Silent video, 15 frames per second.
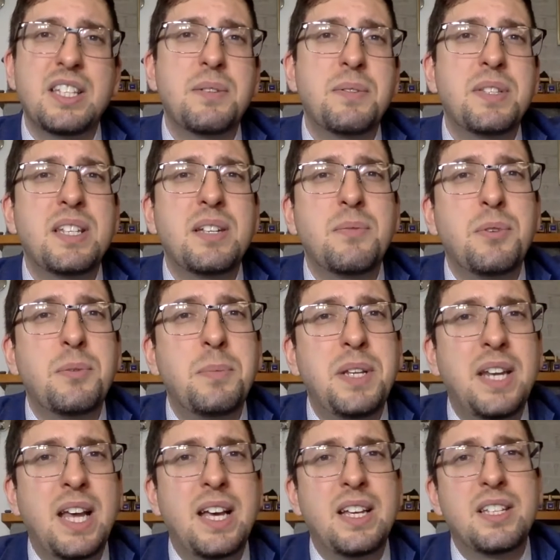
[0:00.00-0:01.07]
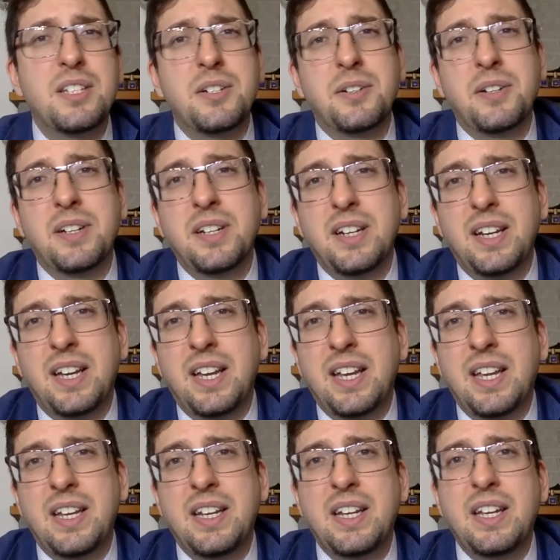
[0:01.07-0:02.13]
so I would say it would be nicer
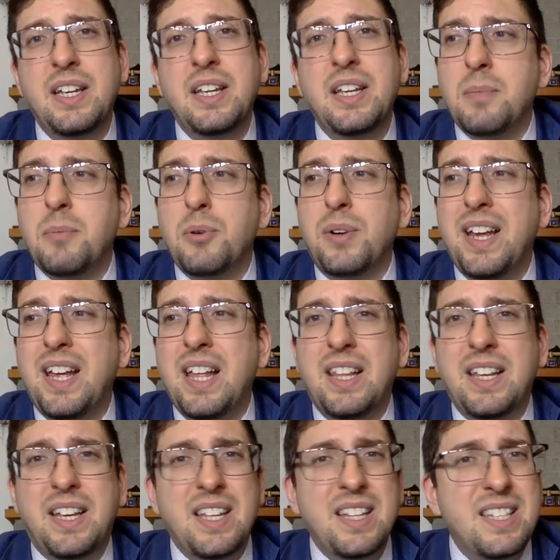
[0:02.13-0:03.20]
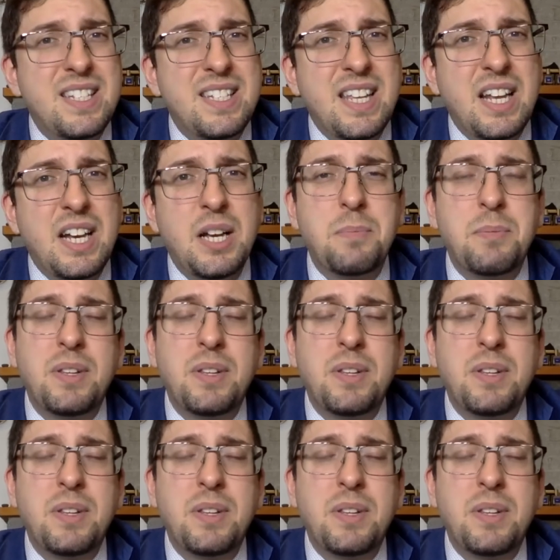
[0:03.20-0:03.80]
in more elegant setup,